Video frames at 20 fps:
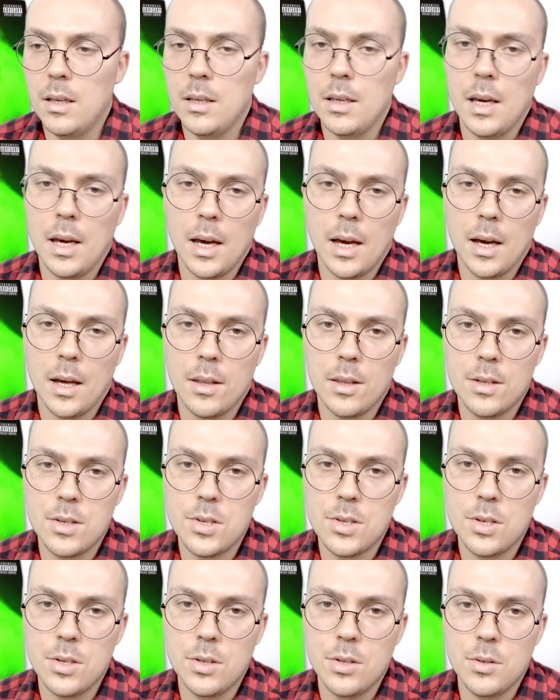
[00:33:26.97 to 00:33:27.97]
yeah,
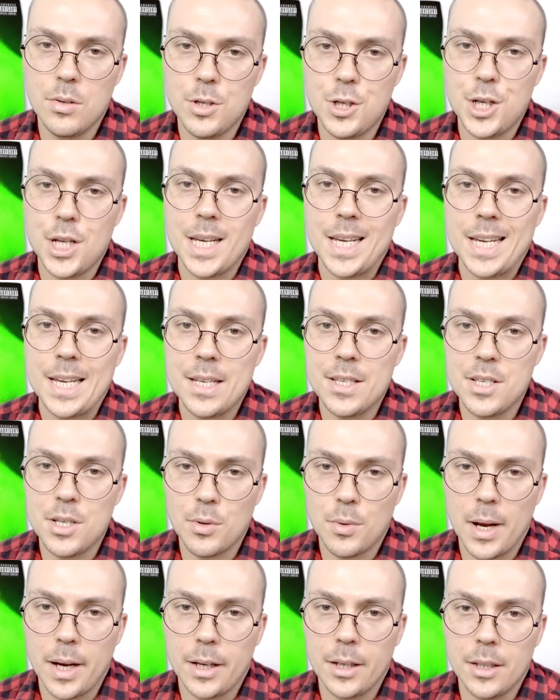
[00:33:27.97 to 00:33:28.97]
this new
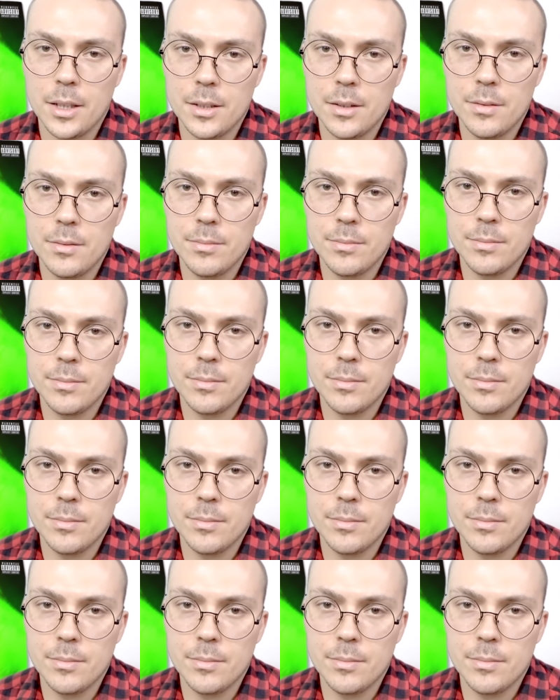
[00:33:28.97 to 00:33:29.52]
G-Eazy record,